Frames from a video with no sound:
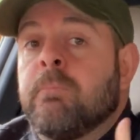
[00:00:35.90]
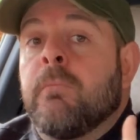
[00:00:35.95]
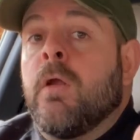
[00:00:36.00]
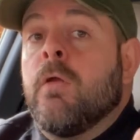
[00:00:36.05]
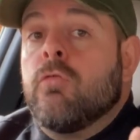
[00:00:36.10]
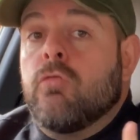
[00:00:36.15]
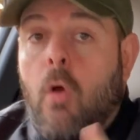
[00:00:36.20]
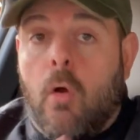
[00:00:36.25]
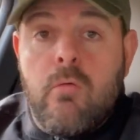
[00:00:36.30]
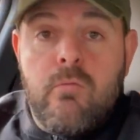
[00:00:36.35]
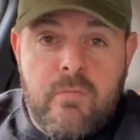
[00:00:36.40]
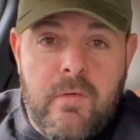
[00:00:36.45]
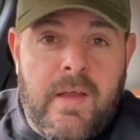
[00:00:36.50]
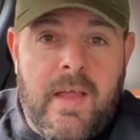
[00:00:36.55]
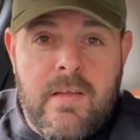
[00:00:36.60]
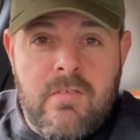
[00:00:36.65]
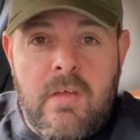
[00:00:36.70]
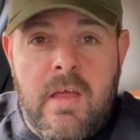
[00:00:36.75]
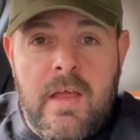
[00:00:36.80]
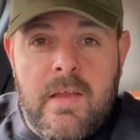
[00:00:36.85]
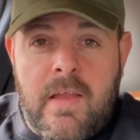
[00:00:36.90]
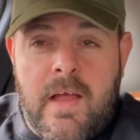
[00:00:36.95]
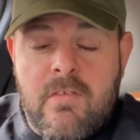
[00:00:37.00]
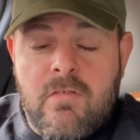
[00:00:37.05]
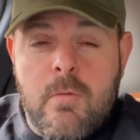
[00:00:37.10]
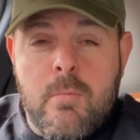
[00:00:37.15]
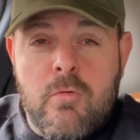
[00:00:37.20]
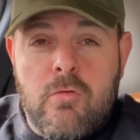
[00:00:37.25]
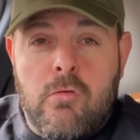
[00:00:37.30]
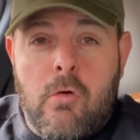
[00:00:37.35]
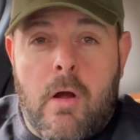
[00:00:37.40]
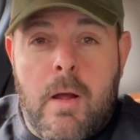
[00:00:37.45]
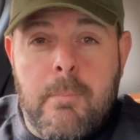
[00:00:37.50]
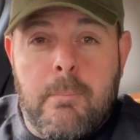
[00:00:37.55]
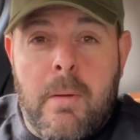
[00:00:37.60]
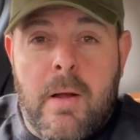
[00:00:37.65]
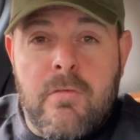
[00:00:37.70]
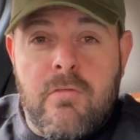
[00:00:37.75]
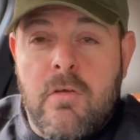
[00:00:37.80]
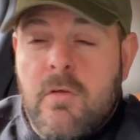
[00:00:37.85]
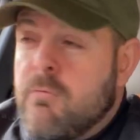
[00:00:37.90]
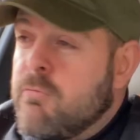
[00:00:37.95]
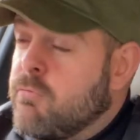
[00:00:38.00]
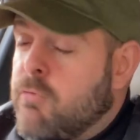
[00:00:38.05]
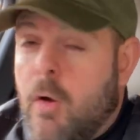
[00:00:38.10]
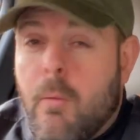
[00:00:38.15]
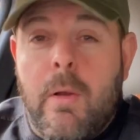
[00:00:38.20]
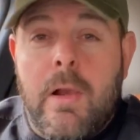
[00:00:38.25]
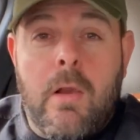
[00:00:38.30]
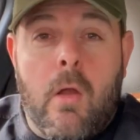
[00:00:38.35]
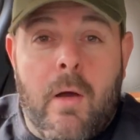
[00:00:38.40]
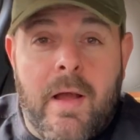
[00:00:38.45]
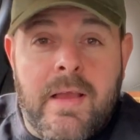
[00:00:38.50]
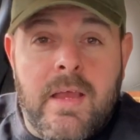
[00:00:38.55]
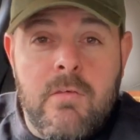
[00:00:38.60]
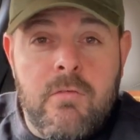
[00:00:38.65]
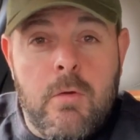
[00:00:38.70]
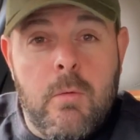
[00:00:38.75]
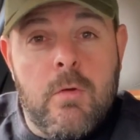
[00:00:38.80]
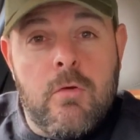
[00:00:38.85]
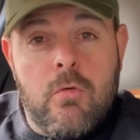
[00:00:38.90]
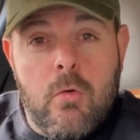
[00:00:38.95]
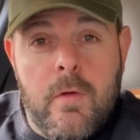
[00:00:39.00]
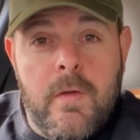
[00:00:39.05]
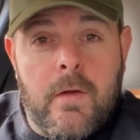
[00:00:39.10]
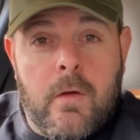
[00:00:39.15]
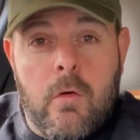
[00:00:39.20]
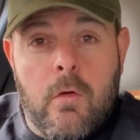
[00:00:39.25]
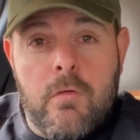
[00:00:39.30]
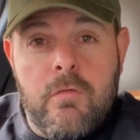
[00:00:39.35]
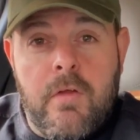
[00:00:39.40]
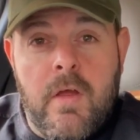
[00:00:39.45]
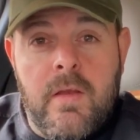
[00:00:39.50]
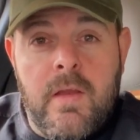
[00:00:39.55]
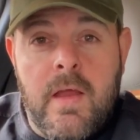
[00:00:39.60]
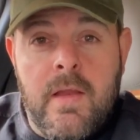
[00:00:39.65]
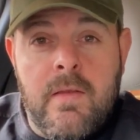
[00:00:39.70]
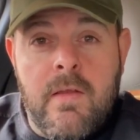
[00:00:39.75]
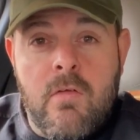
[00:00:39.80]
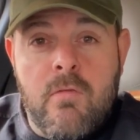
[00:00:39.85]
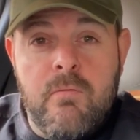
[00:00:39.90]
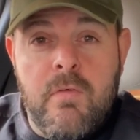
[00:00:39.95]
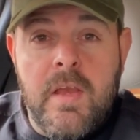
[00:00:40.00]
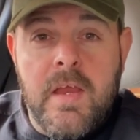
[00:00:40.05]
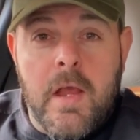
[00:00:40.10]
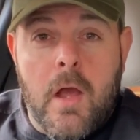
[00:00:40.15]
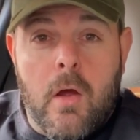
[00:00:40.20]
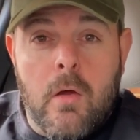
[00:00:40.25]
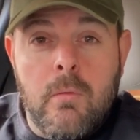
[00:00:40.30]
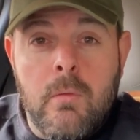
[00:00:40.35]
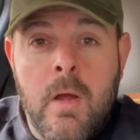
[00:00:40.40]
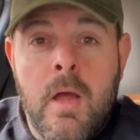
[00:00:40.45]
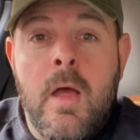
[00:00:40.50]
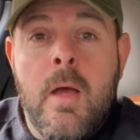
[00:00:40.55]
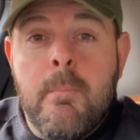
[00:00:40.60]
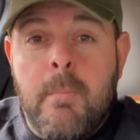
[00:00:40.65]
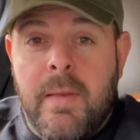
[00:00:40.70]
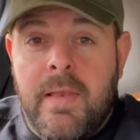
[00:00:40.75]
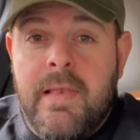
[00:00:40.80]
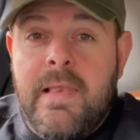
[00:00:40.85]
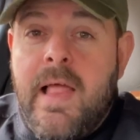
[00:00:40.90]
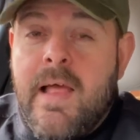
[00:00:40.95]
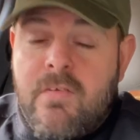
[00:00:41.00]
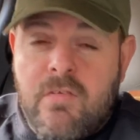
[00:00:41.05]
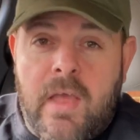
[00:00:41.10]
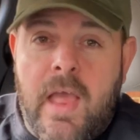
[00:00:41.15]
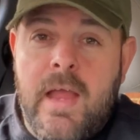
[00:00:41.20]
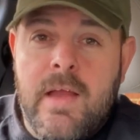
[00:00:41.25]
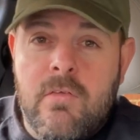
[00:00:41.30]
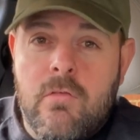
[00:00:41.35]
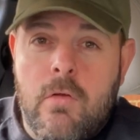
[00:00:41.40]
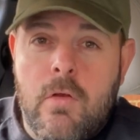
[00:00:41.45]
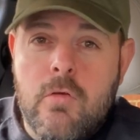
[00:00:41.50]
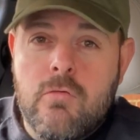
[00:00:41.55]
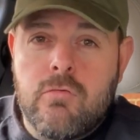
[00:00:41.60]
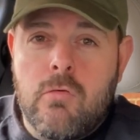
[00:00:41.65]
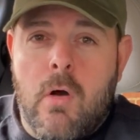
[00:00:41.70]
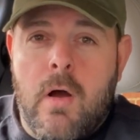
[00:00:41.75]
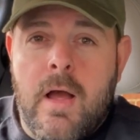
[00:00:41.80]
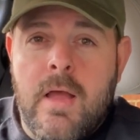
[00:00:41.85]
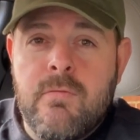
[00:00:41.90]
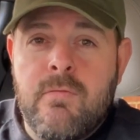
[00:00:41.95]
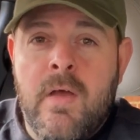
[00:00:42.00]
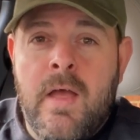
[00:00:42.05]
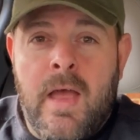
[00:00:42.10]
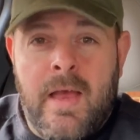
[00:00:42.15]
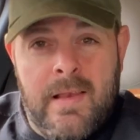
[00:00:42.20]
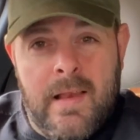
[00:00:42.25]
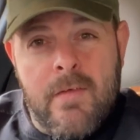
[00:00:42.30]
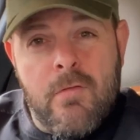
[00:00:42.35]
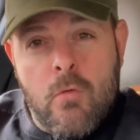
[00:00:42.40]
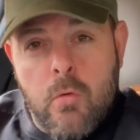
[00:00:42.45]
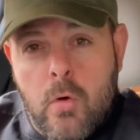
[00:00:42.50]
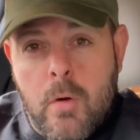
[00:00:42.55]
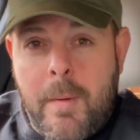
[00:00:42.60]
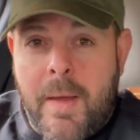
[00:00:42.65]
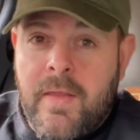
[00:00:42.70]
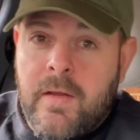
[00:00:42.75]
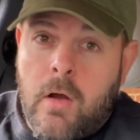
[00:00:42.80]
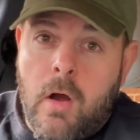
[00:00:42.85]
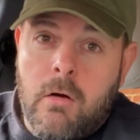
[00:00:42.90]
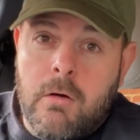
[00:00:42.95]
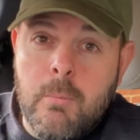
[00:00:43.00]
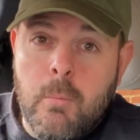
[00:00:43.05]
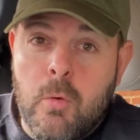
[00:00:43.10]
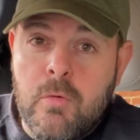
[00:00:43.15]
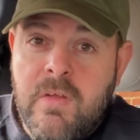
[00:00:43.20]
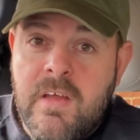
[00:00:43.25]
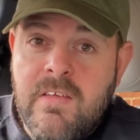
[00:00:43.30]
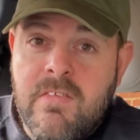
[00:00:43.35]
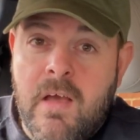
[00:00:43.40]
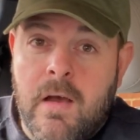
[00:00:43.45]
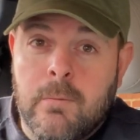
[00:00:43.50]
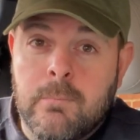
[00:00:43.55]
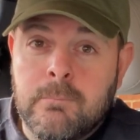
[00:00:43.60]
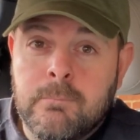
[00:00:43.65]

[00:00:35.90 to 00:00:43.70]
Don't forget to hit that subscribe button and throw a like if you enjoy the content in this video, but let's get into the drive and let's talk about the car in more detail.